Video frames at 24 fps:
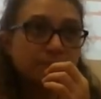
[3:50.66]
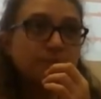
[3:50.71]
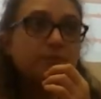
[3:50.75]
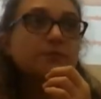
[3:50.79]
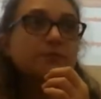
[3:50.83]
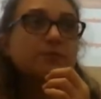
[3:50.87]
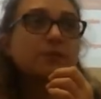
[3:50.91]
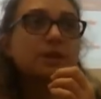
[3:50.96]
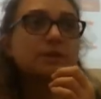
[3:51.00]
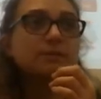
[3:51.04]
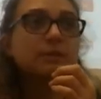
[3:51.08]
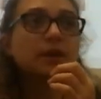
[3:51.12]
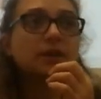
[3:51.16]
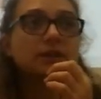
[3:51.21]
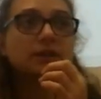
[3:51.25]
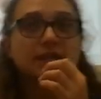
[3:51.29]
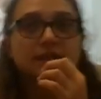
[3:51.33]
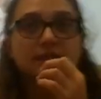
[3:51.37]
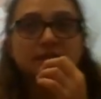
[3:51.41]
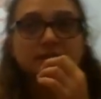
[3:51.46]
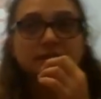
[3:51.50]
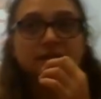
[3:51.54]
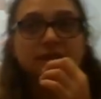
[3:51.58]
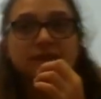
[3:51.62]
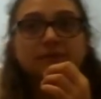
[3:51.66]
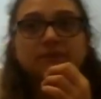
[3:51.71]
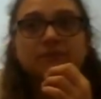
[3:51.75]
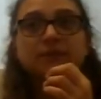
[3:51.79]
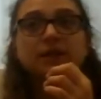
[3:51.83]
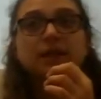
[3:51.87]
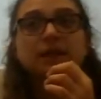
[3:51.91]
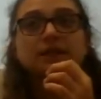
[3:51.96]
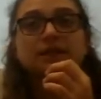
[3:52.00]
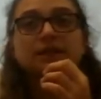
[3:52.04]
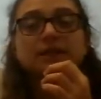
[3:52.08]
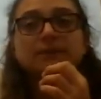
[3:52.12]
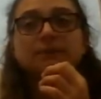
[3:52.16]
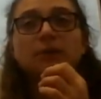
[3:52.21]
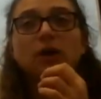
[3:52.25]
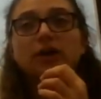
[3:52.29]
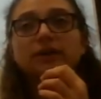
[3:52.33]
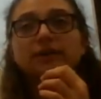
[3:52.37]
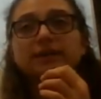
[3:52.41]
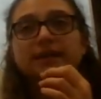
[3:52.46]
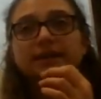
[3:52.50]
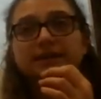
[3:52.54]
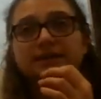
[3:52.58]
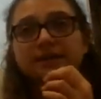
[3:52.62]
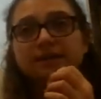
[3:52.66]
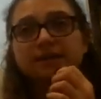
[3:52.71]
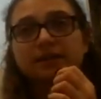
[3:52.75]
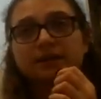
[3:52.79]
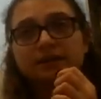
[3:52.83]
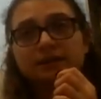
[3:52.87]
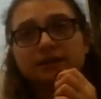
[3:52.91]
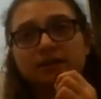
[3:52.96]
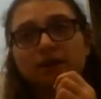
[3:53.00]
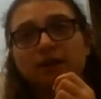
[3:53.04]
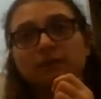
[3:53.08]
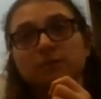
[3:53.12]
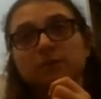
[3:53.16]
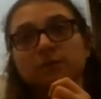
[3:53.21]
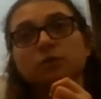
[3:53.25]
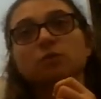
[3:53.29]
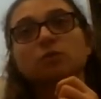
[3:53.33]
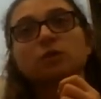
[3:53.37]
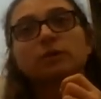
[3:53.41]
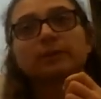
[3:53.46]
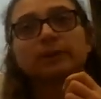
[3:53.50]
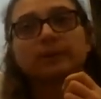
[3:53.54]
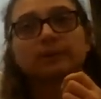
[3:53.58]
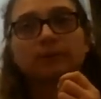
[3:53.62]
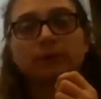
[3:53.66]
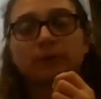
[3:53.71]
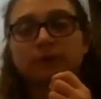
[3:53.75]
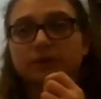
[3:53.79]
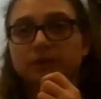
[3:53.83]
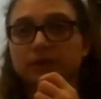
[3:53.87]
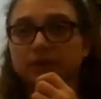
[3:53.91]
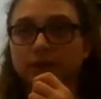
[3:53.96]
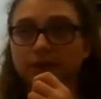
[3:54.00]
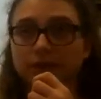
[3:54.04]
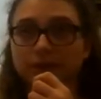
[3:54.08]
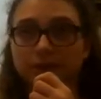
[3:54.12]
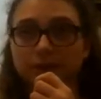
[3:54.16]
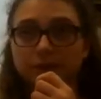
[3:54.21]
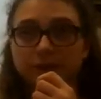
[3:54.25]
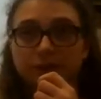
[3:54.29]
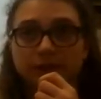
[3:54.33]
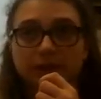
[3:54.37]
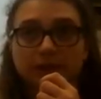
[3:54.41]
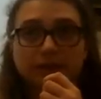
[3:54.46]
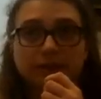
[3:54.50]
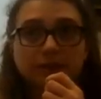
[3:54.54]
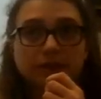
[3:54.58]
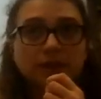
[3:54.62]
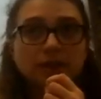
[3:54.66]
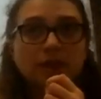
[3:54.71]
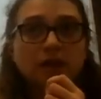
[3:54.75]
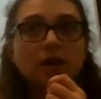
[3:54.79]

Small intestine, because the small intestine is absorbing most of the nutrients.